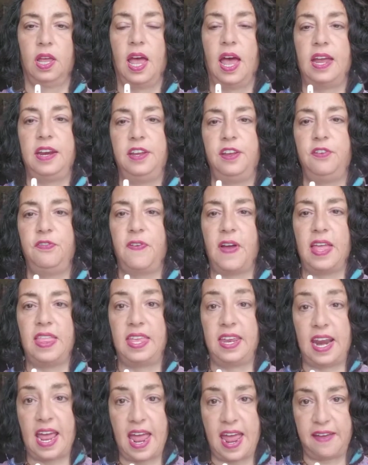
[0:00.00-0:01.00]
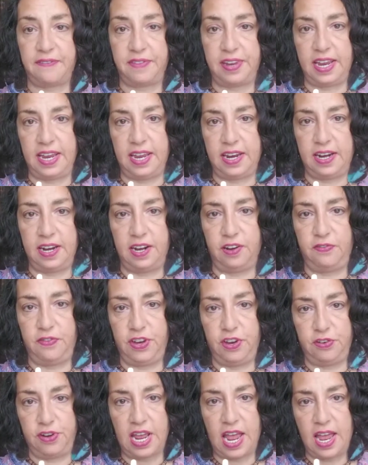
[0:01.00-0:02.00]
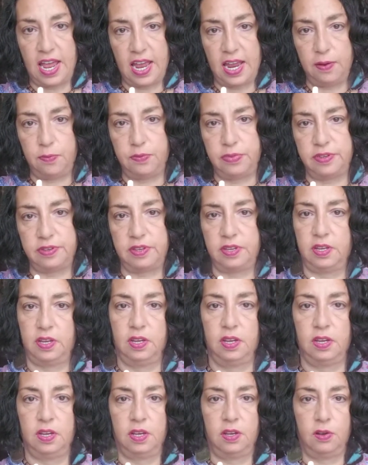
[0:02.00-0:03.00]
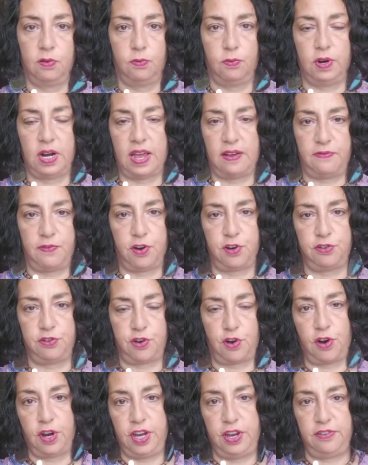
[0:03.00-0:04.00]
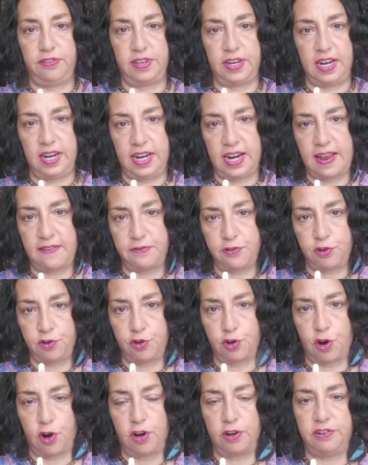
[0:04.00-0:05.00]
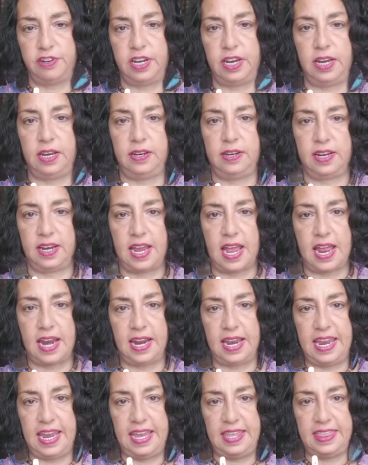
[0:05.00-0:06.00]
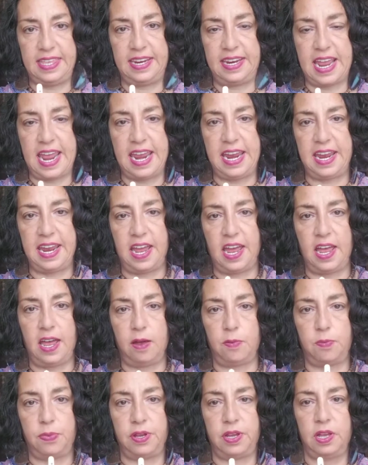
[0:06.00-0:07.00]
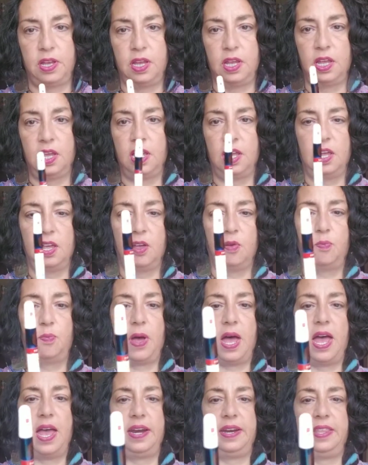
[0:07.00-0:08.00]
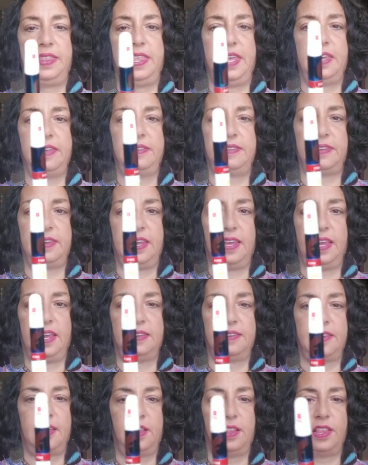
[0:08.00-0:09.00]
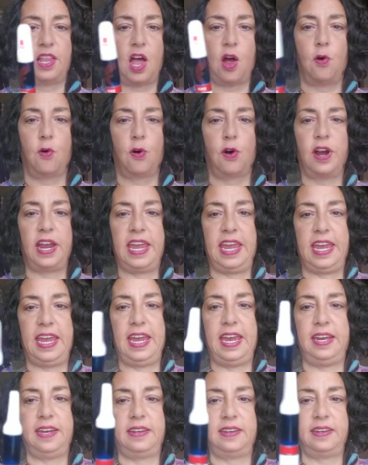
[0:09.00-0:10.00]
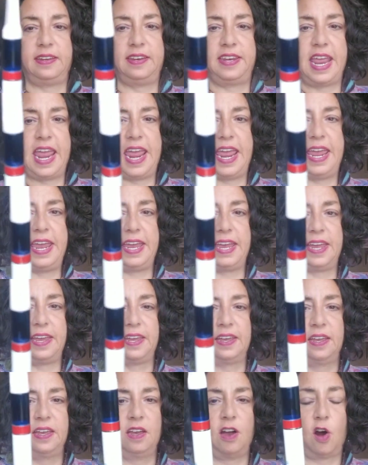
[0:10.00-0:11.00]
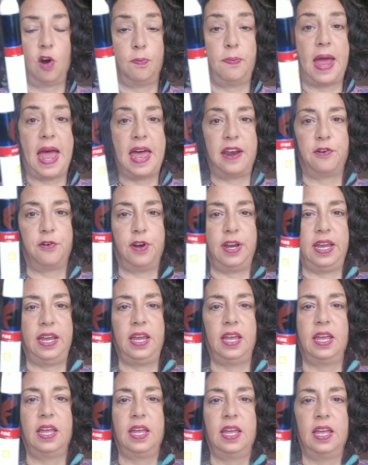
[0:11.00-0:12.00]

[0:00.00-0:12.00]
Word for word: I do find that I have to hit it a few times when I first start using it after charging to kind of heat the tank up, but this is a lower heat tank or battery